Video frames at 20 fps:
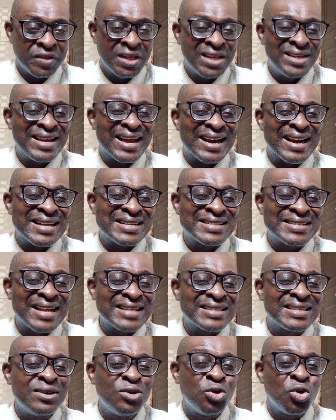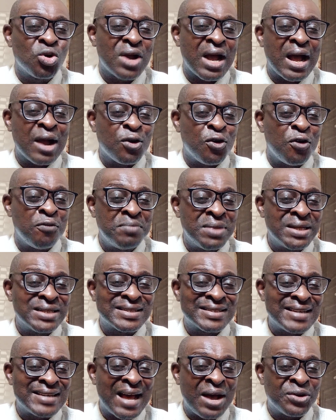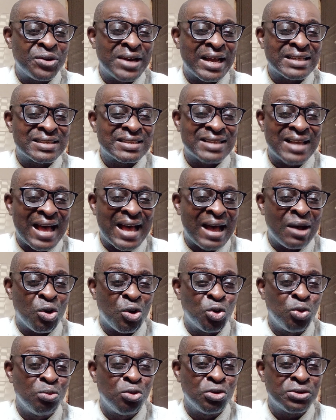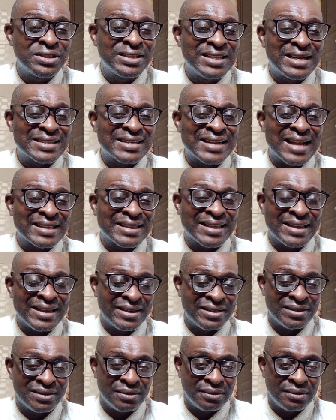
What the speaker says: There are certain local governments now that are almost deserted.